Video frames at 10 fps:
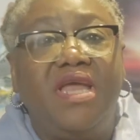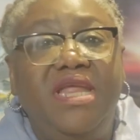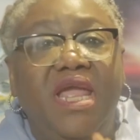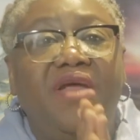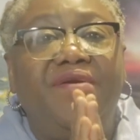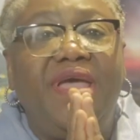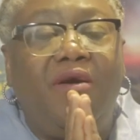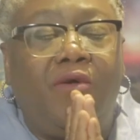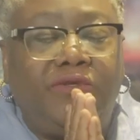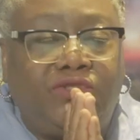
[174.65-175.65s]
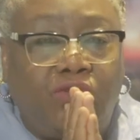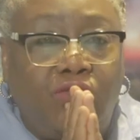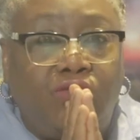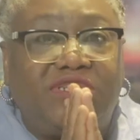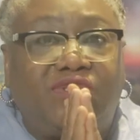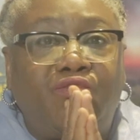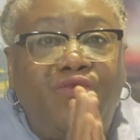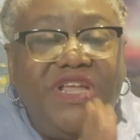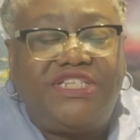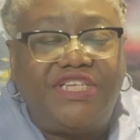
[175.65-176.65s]
The area also was
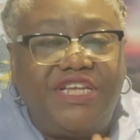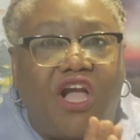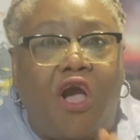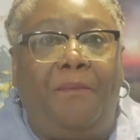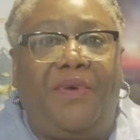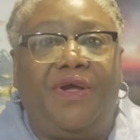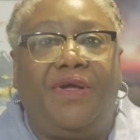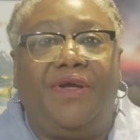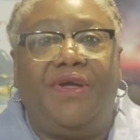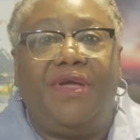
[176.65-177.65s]
rich in copper